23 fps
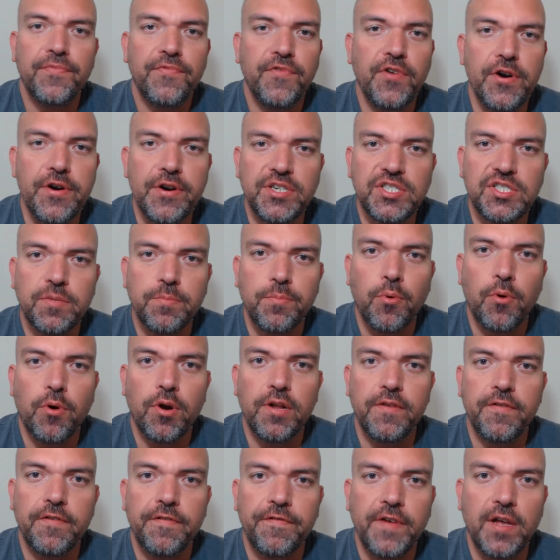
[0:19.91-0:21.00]
Very
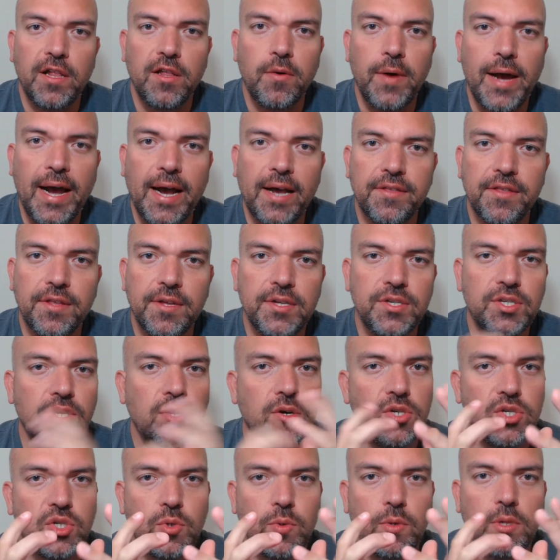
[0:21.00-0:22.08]
supportive of fellow athletes.
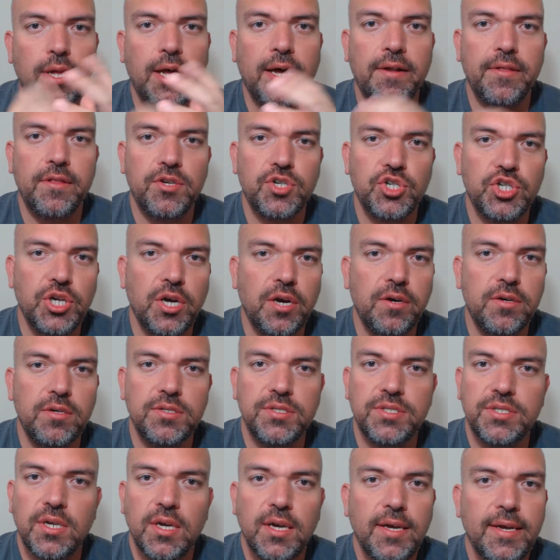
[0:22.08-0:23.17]
Goes to a lot of the
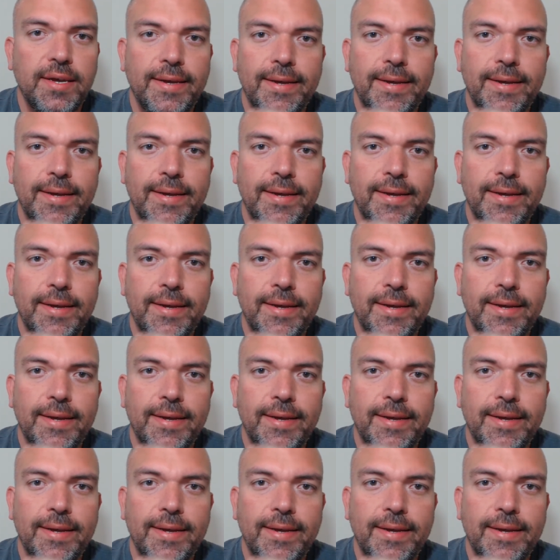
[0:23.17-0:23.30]
shows.